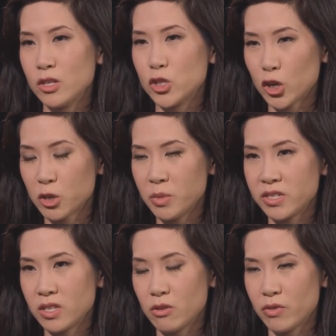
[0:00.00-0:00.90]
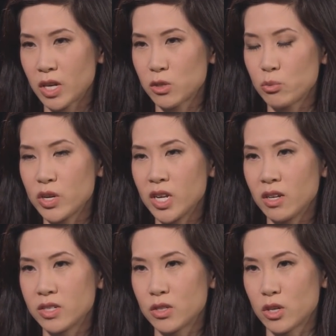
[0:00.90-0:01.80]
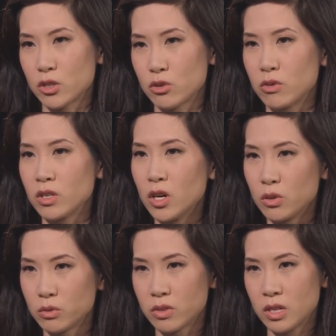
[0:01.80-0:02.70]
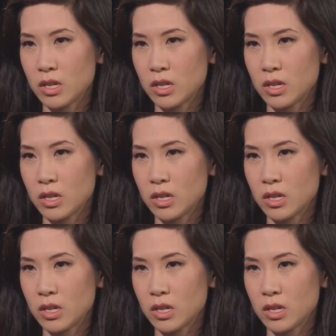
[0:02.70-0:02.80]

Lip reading: documenting the effects of prenatal testosterone alone.